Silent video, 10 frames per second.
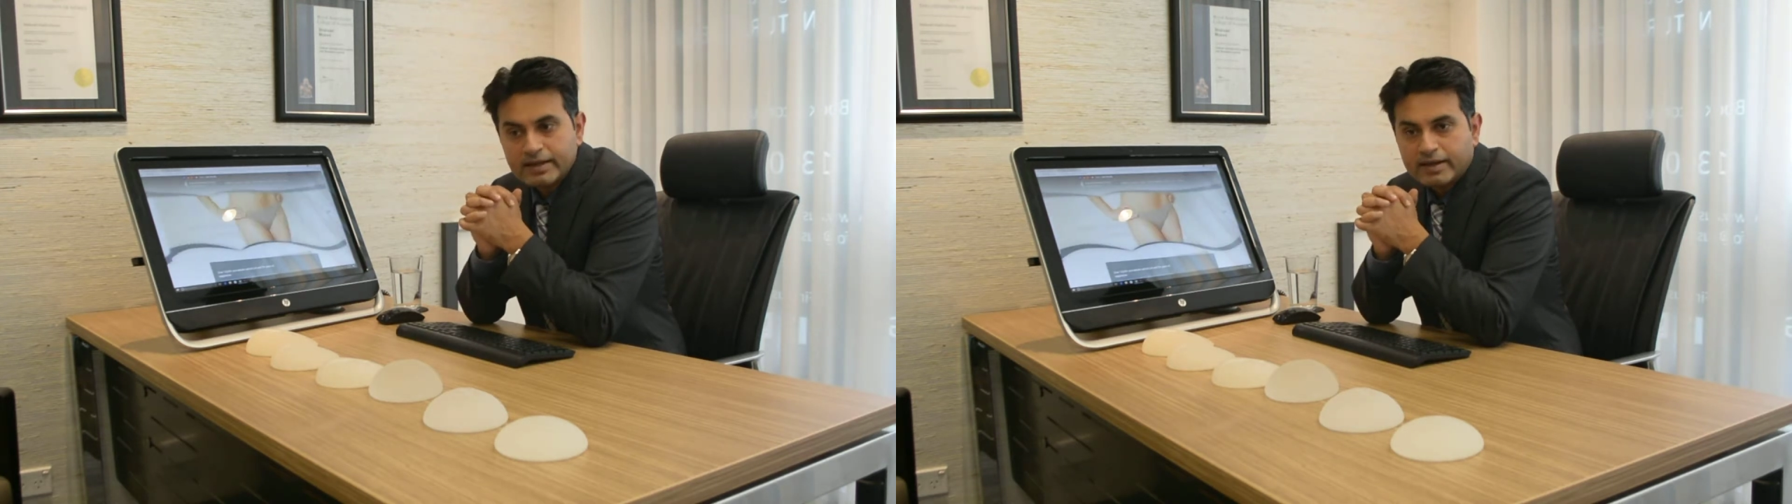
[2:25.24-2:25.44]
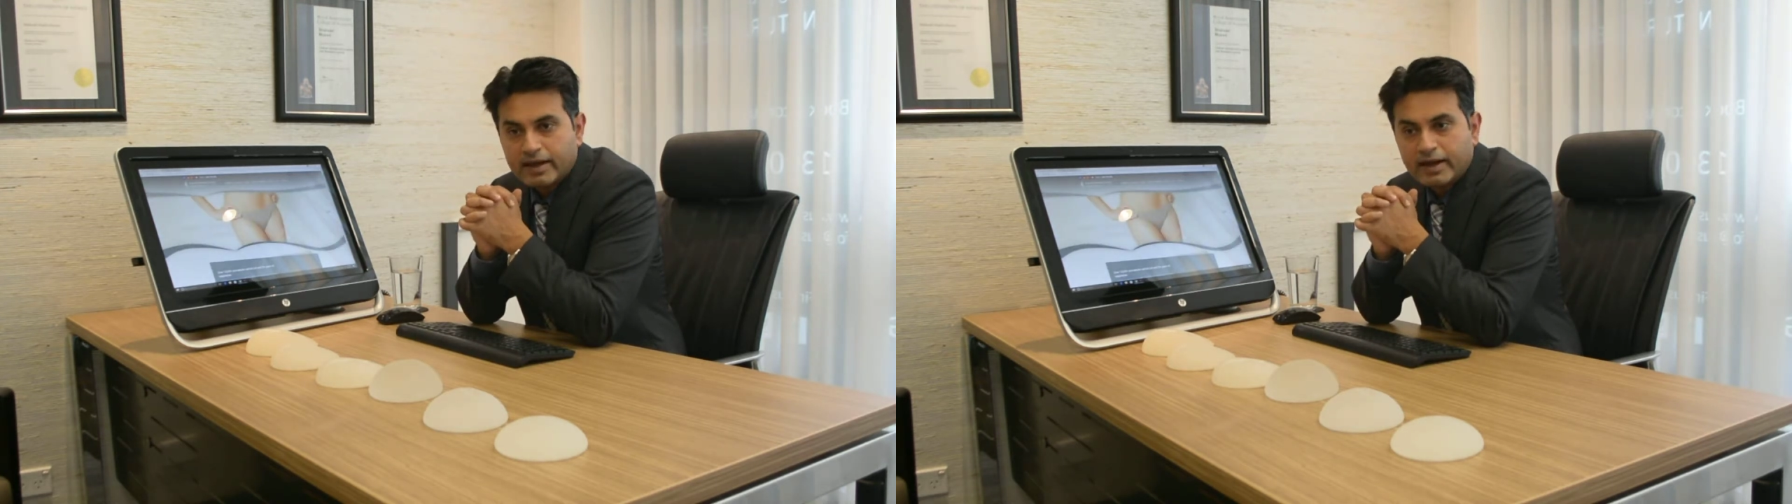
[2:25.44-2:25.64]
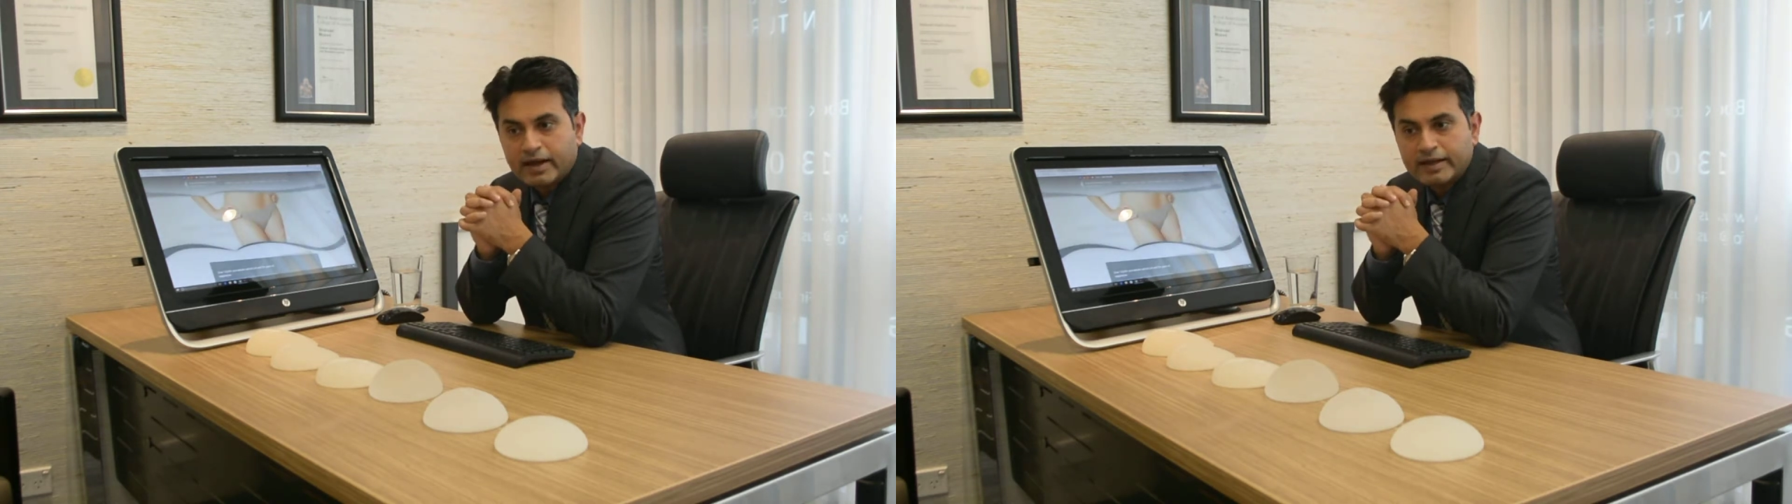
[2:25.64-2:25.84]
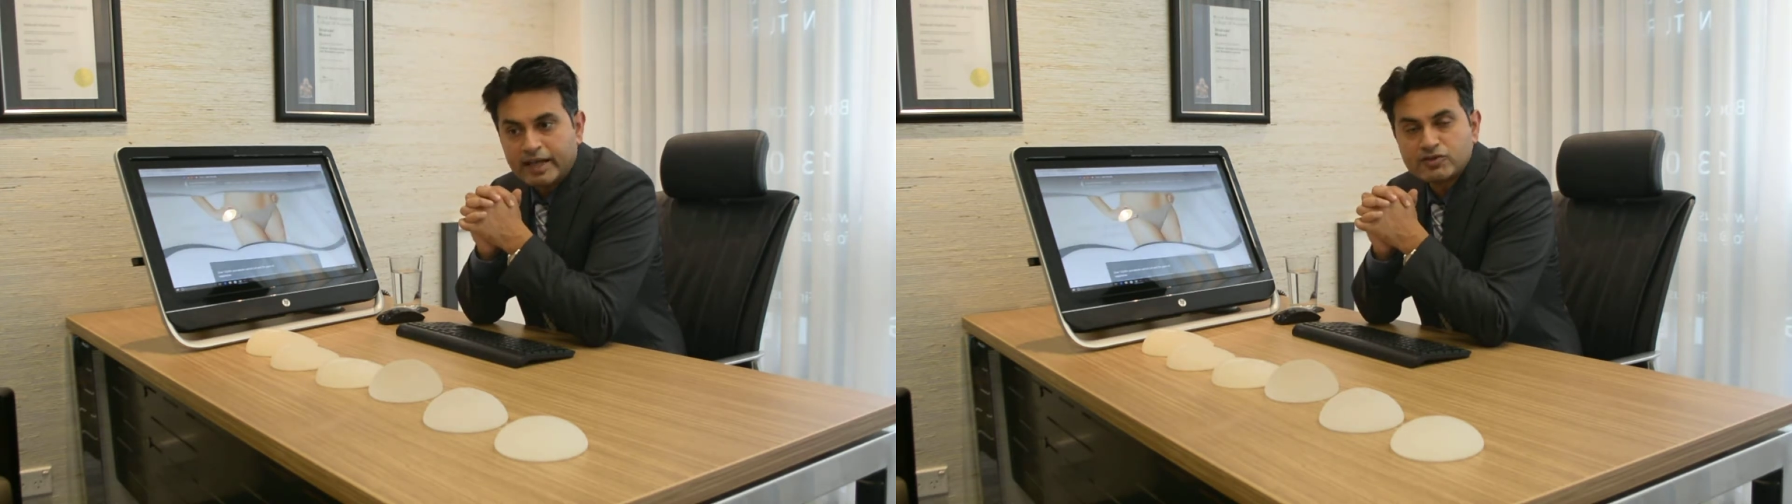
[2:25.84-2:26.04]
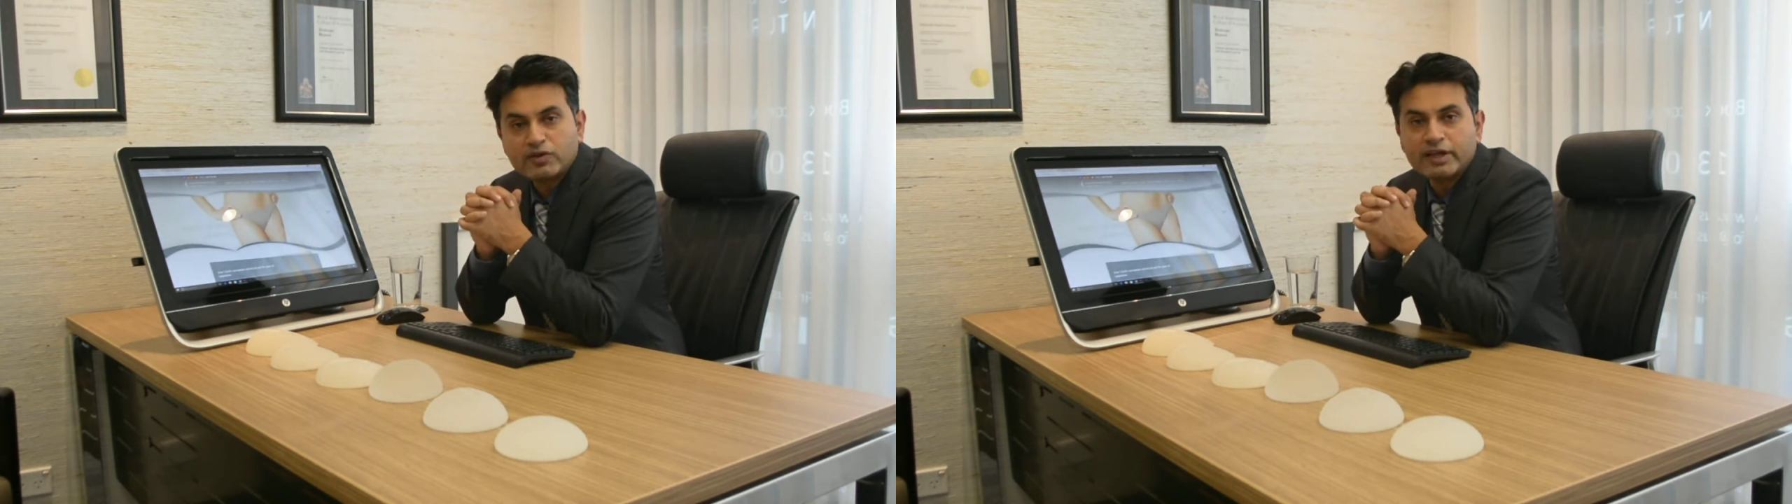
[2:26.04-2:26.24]

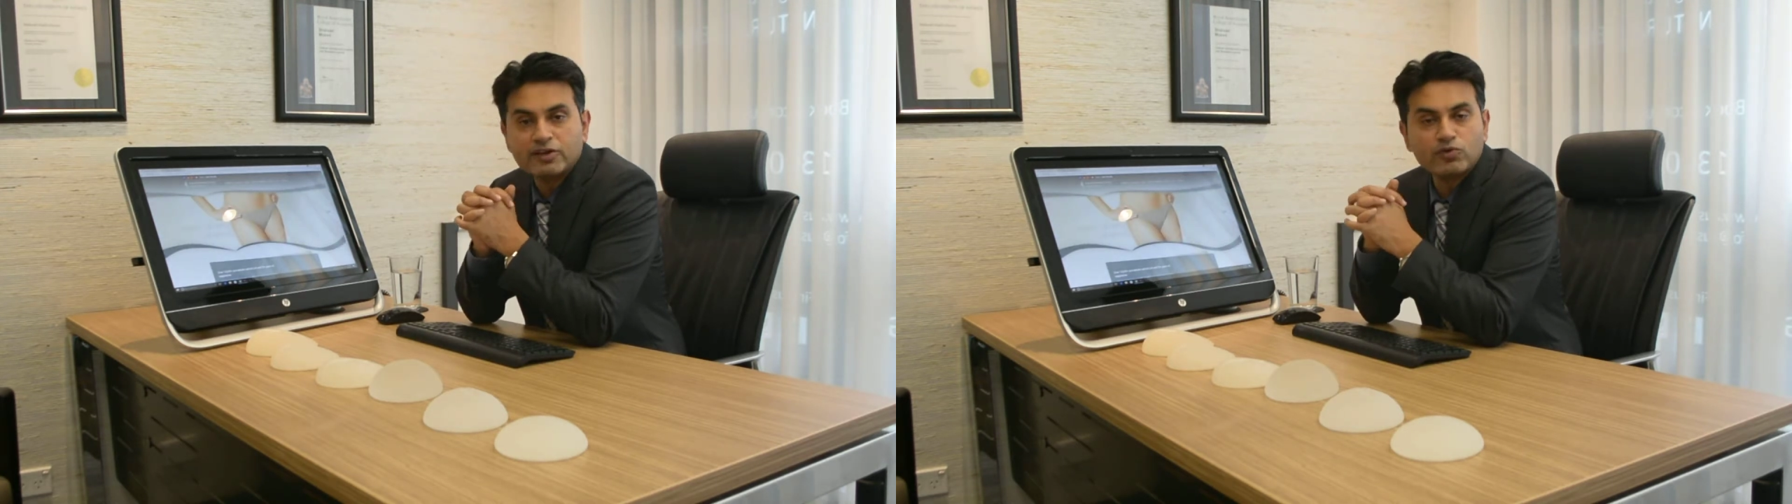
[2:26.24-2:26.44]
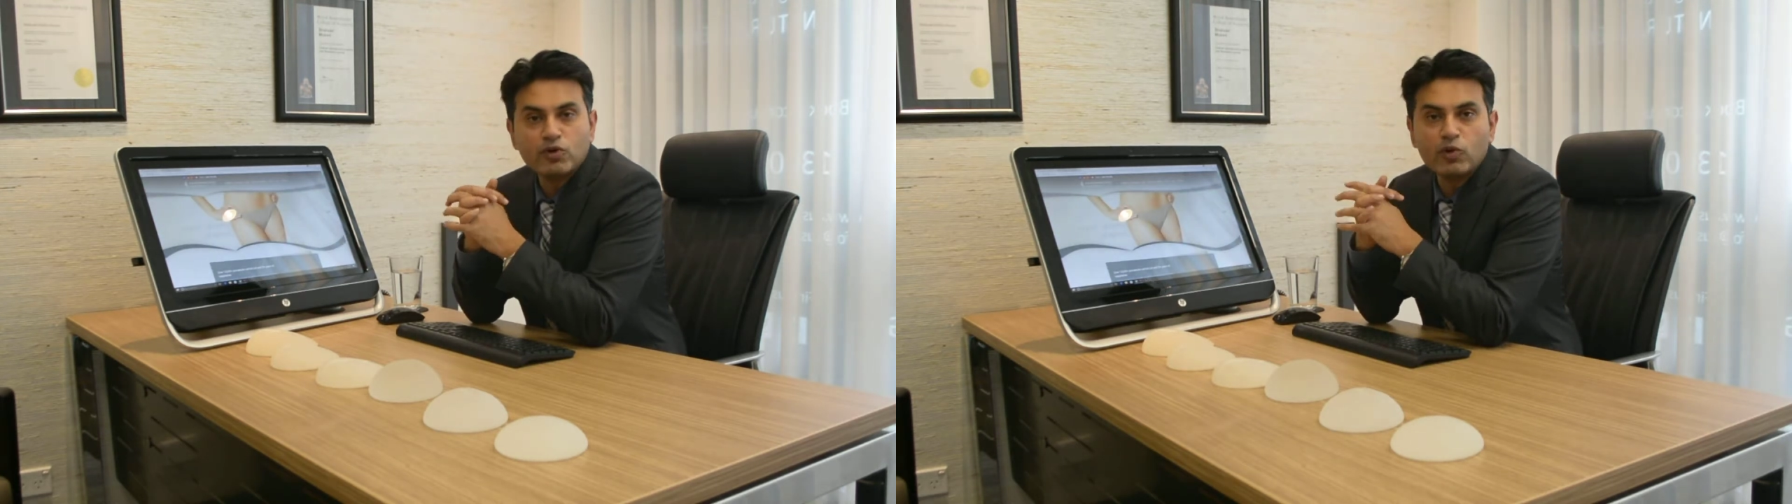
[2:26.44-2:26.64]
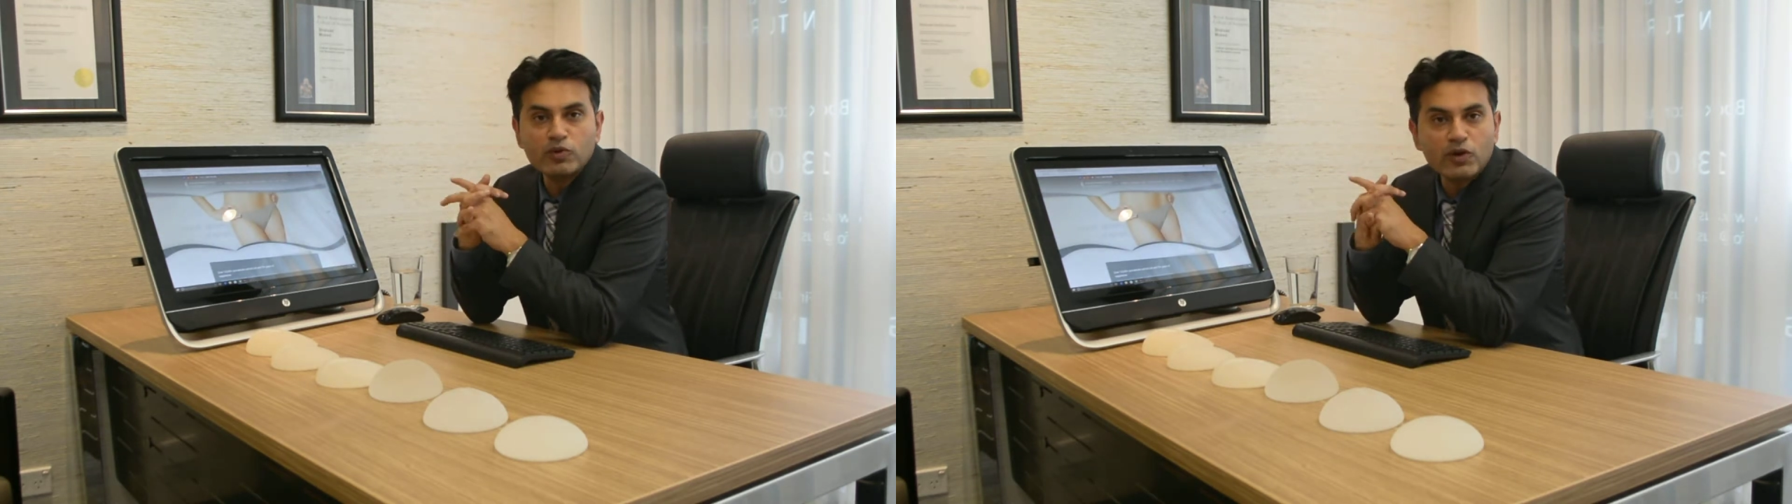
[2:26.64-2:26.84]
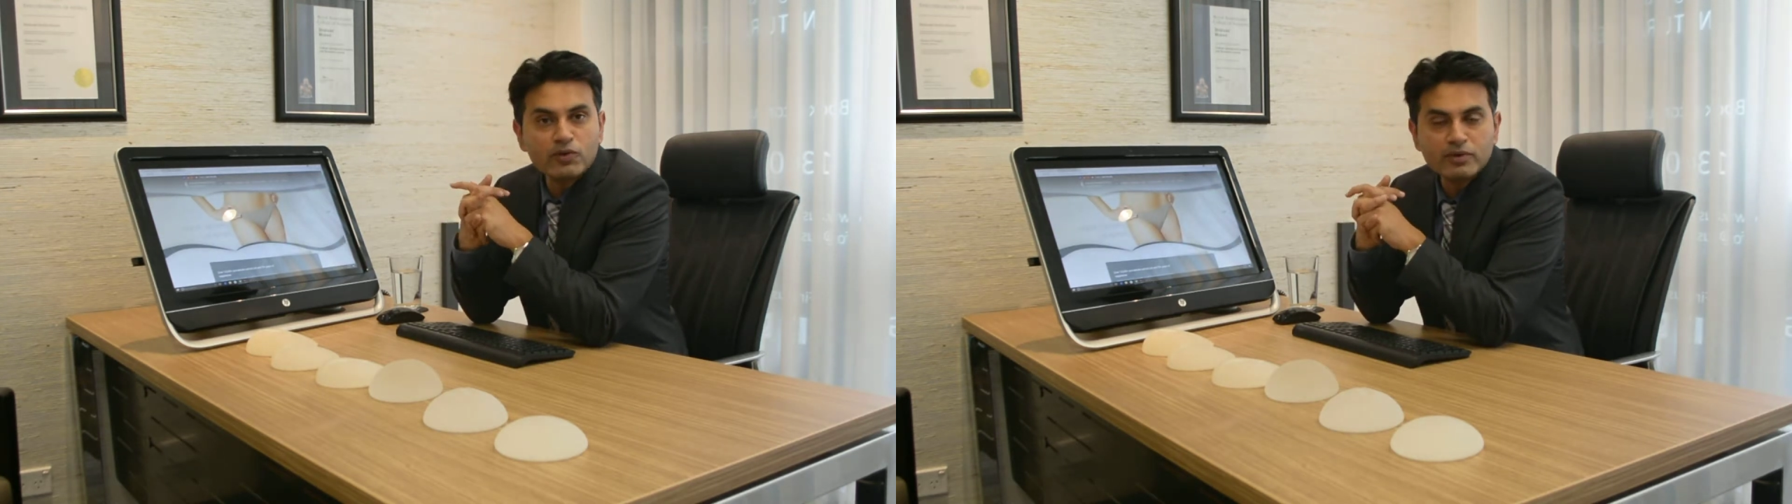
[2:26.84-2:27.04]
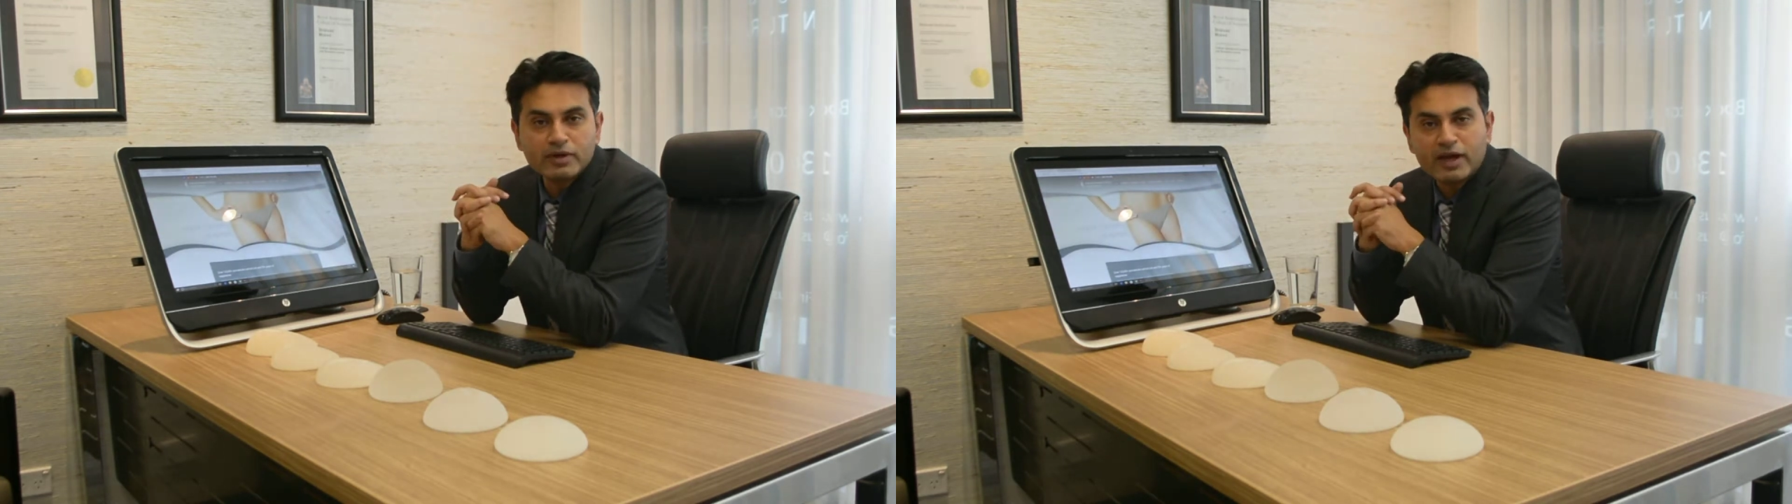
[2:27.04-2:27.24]
Naturally, as we all know,